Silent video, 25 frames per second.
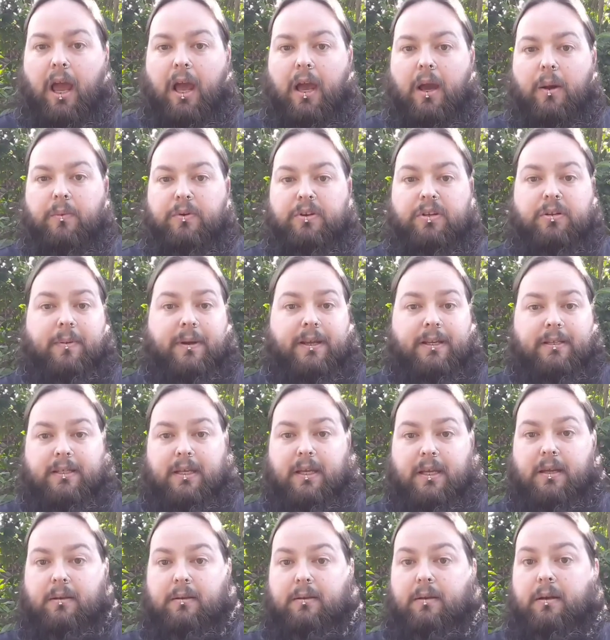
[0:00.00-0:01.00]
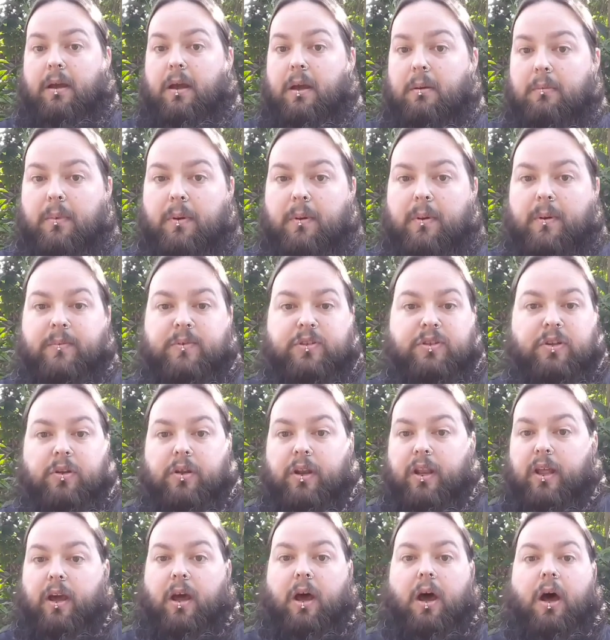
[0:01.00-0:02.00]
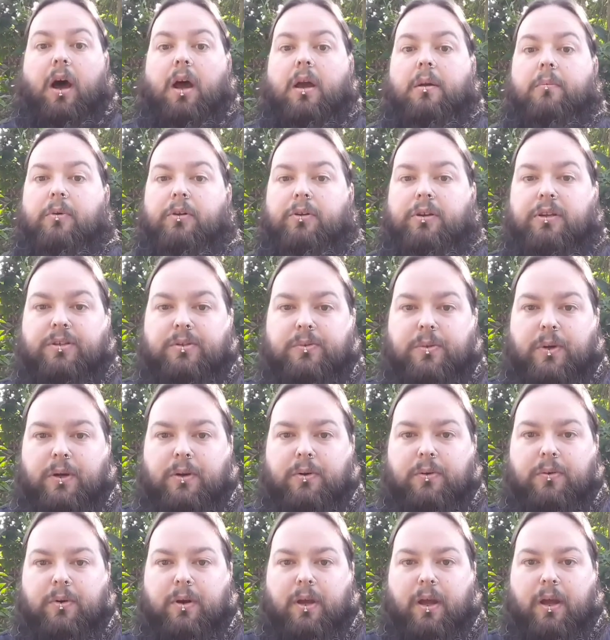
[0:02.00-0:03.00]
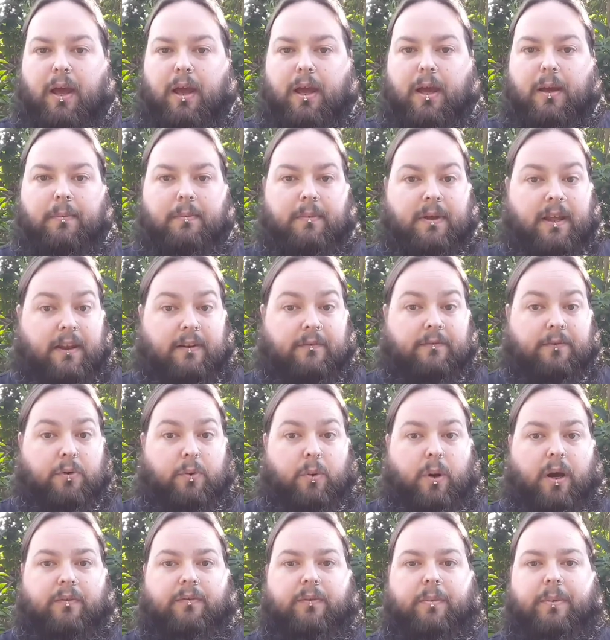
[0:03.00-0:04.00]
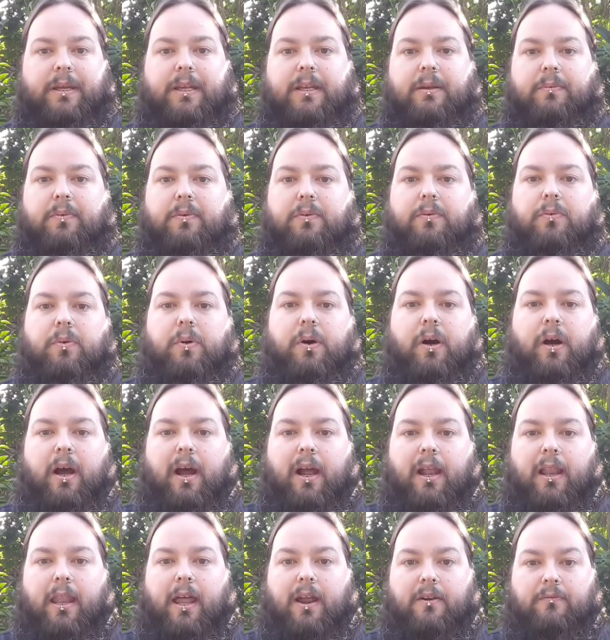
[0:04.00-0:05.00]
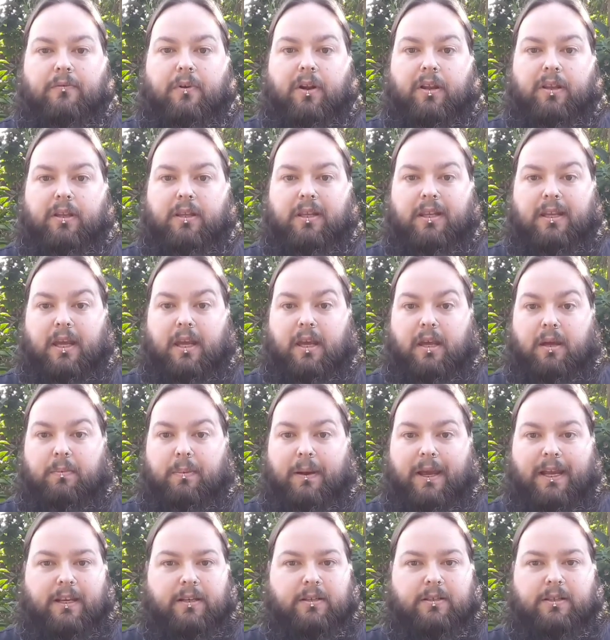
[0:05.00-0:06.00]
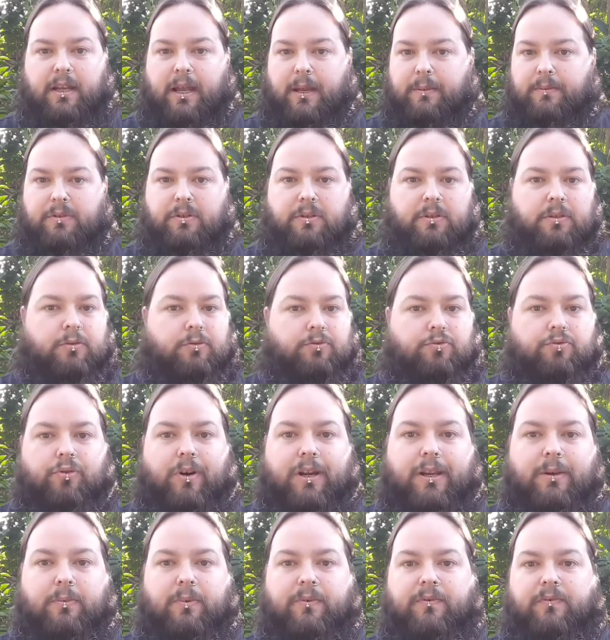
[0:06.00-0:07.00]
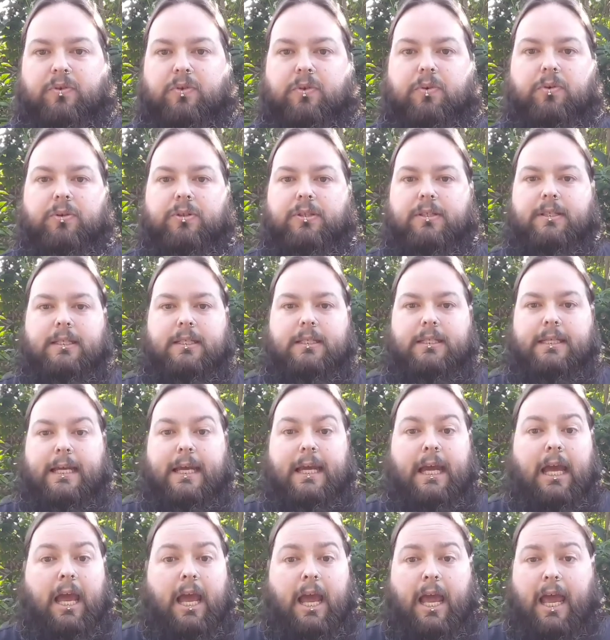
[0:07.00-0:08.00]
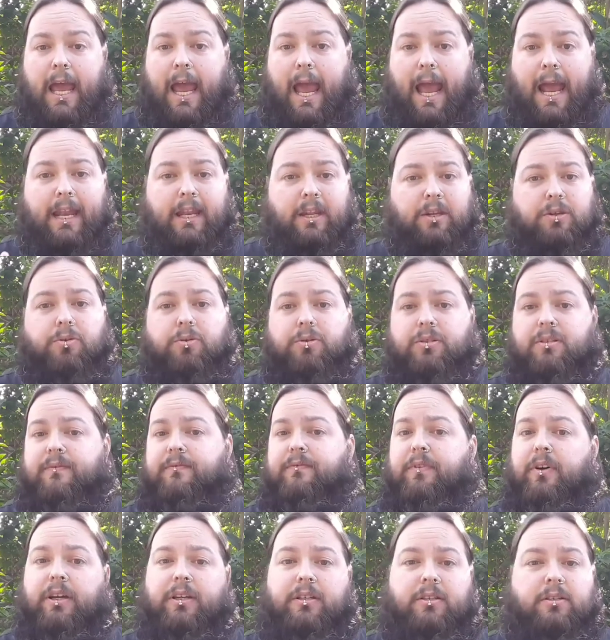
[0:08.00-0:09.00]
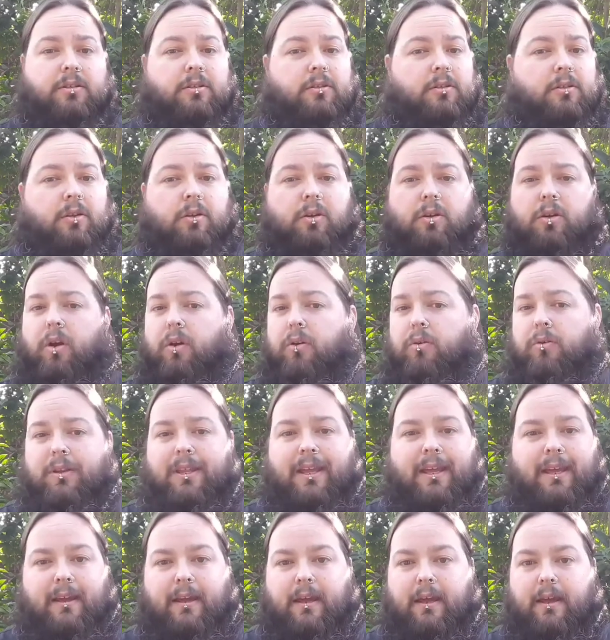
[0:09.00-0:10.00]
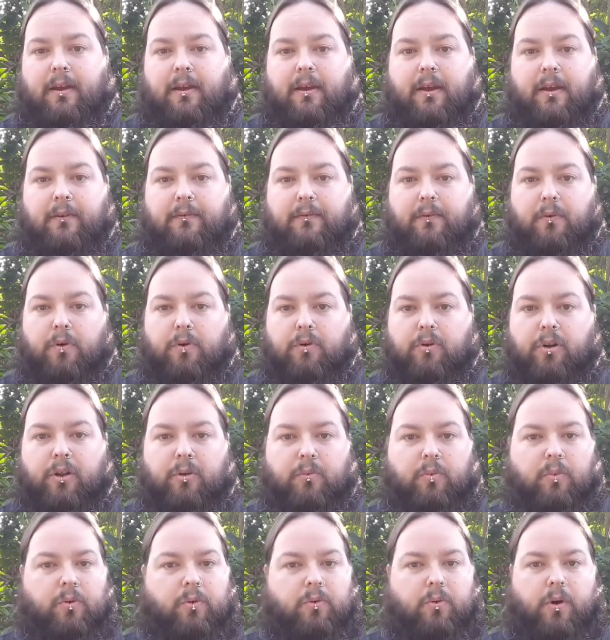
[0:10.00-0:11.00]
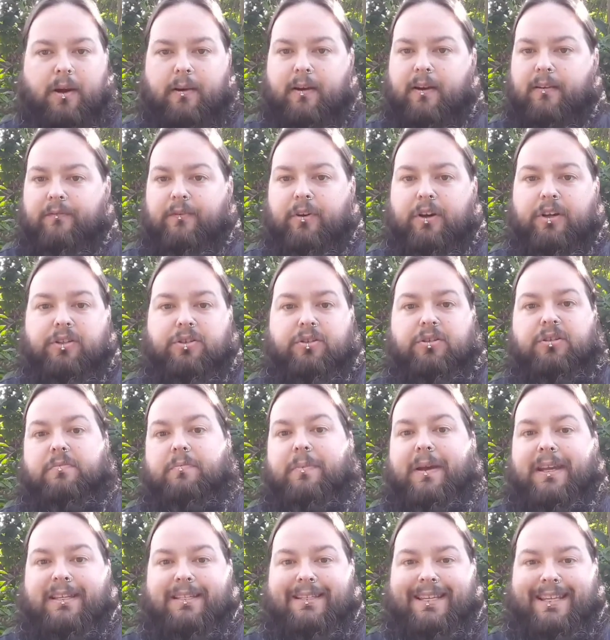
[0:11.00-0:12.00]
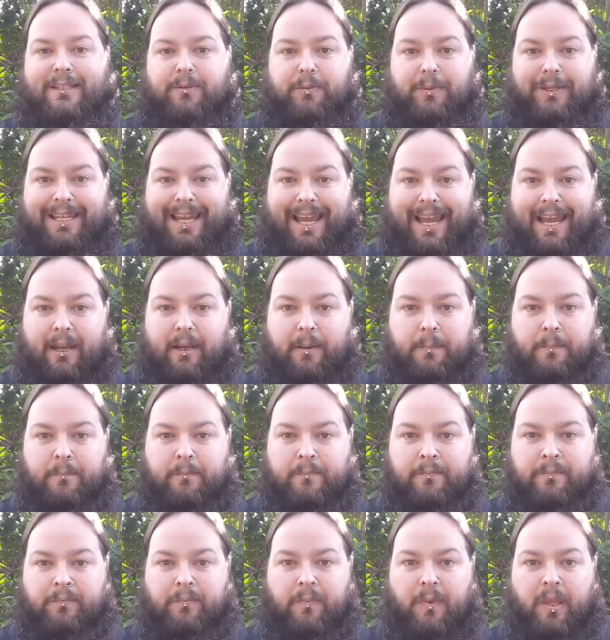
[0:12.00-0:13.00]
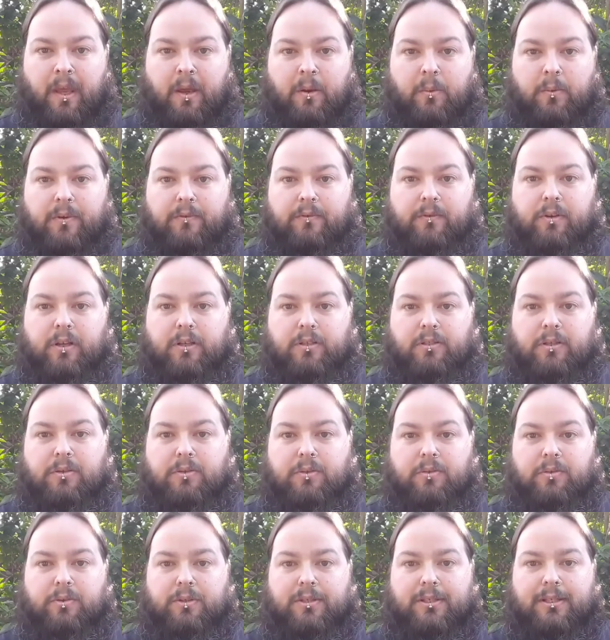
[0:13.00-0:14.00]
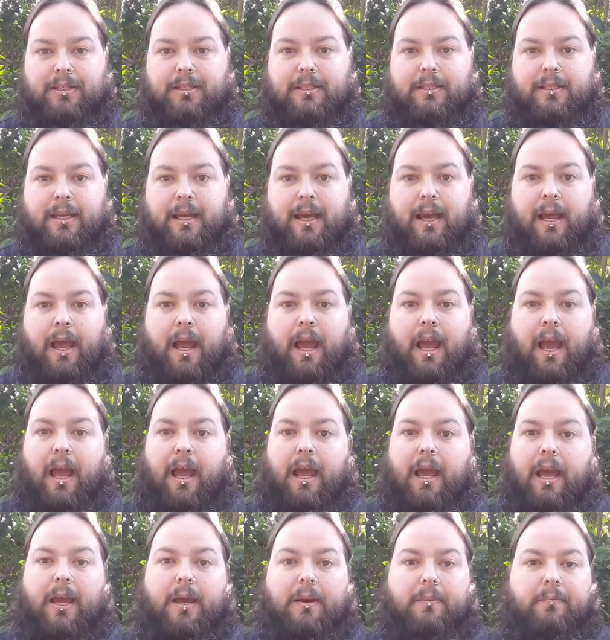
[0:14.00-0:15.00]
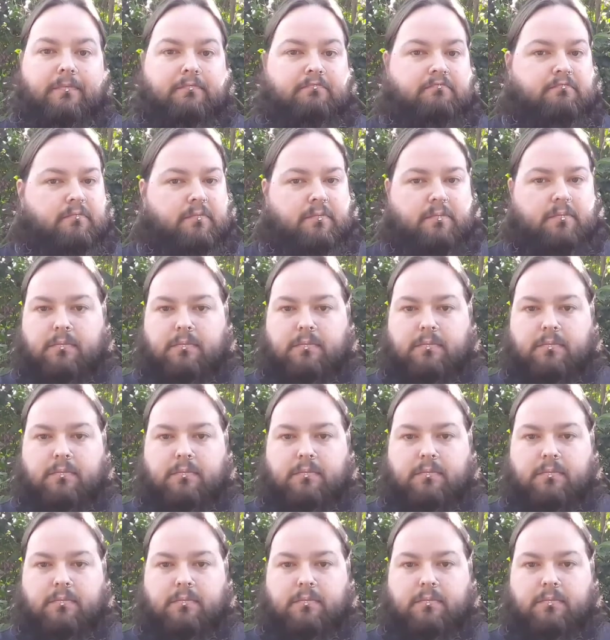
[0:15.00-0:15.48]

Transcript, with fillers: uh, which is a page that my mum's on, I'm on as well, um, and a few other people that run the uh, page. Absolutely great with tortoises. Any tortoise advice, go there for it. We'll advise you as best as we can with regards to tortoises. Um,